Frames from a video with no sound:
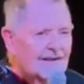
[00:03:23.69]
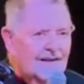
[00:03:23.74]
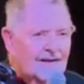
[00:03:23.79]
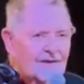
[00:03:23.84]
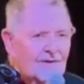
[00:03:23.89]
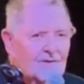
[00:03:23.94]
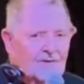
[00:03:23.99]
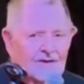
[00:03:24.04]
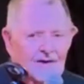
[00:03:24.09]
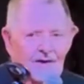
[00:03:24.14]

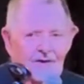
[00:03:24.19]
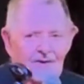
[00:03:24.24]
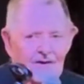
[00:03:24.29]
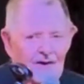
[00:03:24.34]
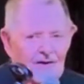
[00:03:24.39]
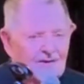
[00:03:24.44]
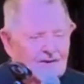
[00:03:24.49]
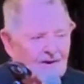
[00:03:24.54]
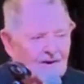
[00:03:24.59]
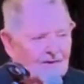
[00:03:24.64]
Oh, no.
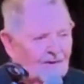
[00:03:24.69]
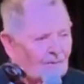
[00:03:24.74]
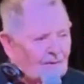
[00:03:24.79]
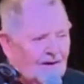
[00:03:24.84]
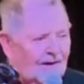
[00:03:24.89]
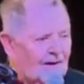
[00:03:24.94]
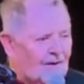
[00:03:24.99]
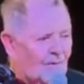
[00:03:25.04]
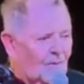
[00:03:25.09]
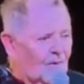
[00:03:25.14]

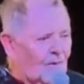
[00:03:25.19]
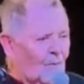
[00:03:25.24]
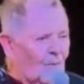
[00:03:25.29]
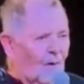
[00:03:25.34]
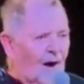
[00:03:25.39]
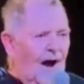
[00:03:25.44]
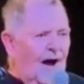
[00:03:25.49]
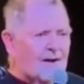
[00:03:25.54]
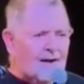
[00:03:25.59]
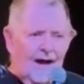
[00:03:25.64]

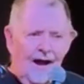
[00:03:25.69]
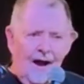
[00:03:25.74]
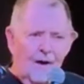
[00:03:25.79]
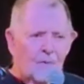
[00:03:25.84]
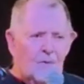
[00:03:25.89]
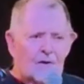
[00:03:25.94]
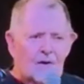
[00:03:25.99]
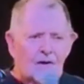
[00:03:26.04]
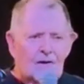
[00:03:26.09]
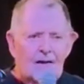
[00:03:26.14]
I
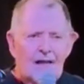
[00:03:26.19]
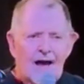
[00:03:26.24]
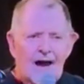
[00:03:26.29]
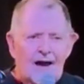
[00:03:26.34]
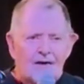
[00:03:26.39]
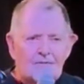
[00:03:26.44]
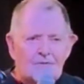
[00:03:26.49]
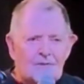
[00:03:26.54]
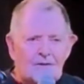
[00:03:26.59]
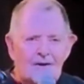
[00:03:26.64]
want a
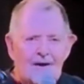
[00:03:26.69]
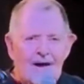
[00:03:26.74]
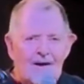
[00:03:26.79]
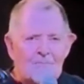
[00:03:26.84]
live tree.